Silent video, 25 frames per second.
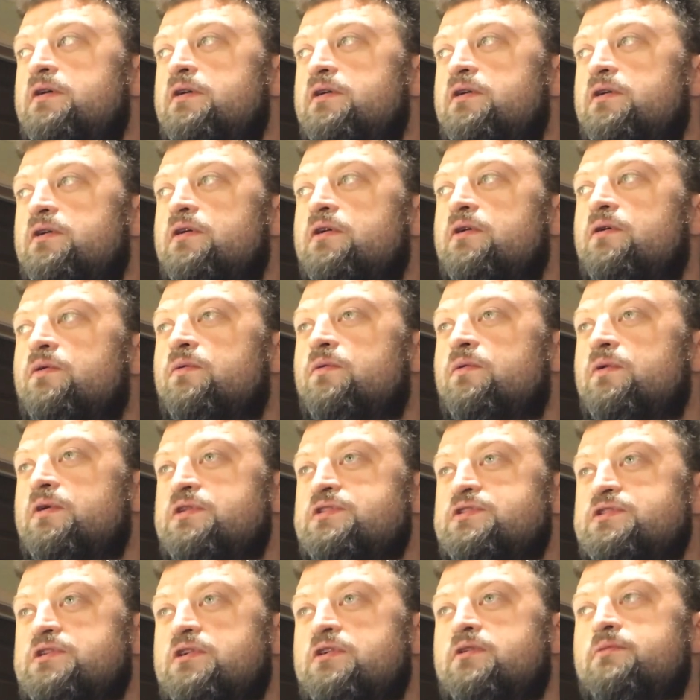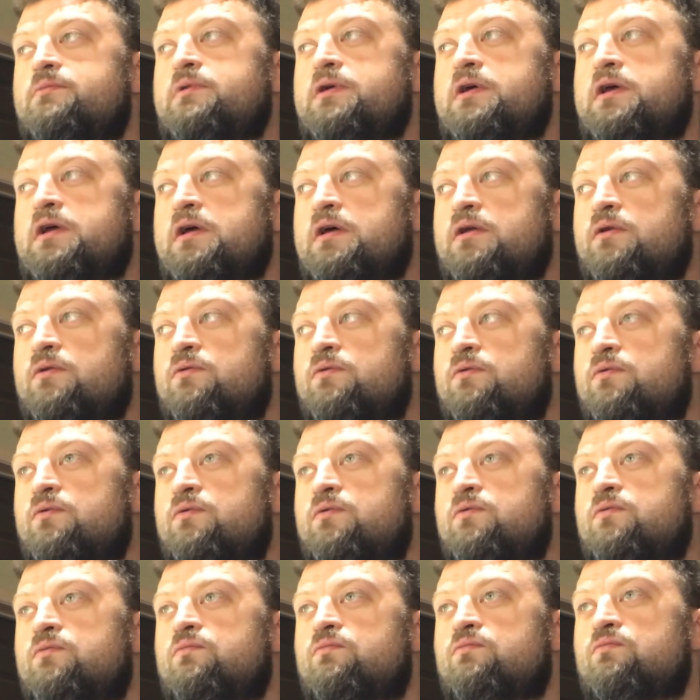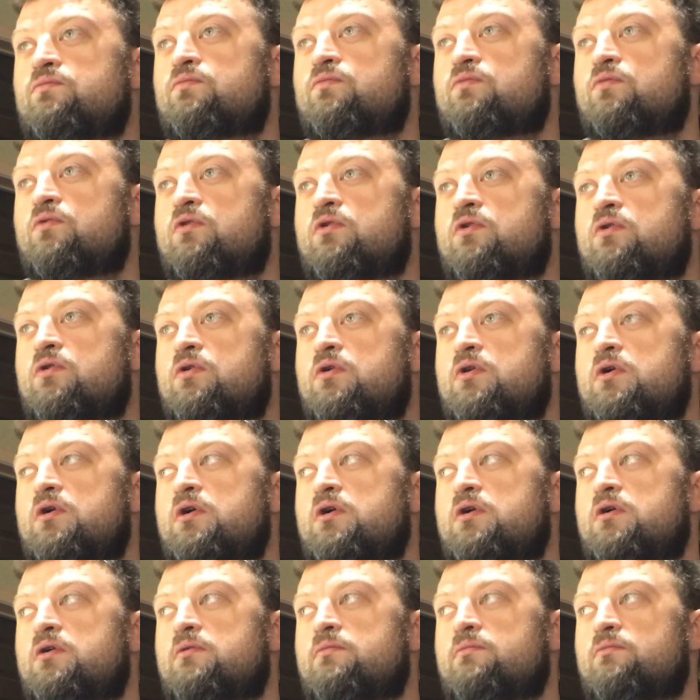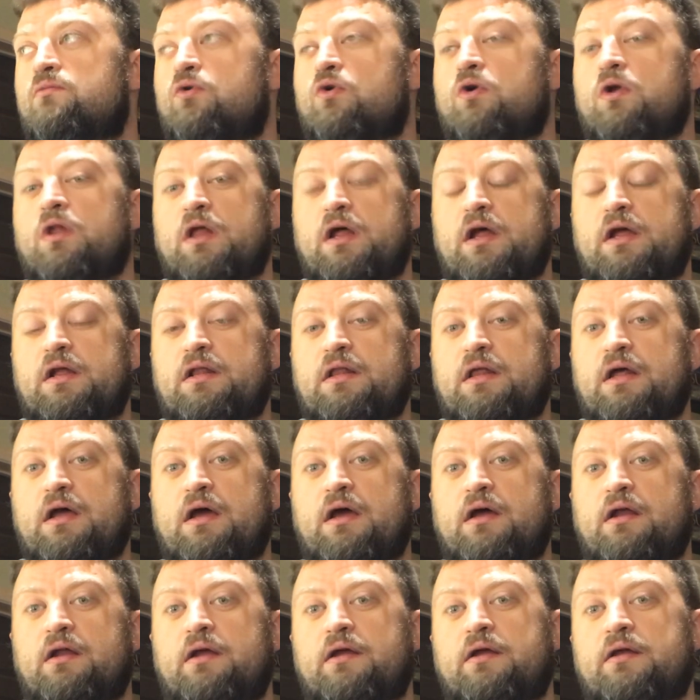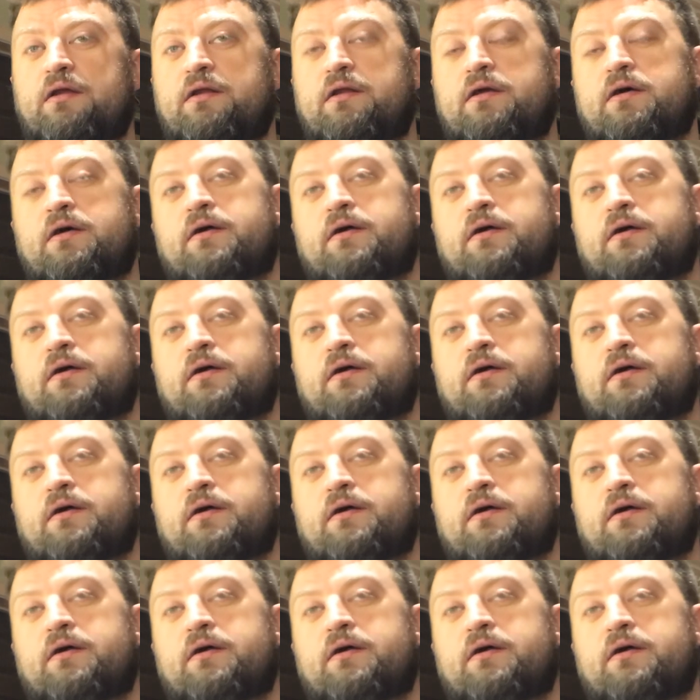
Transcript: it's going to be getting more like that. And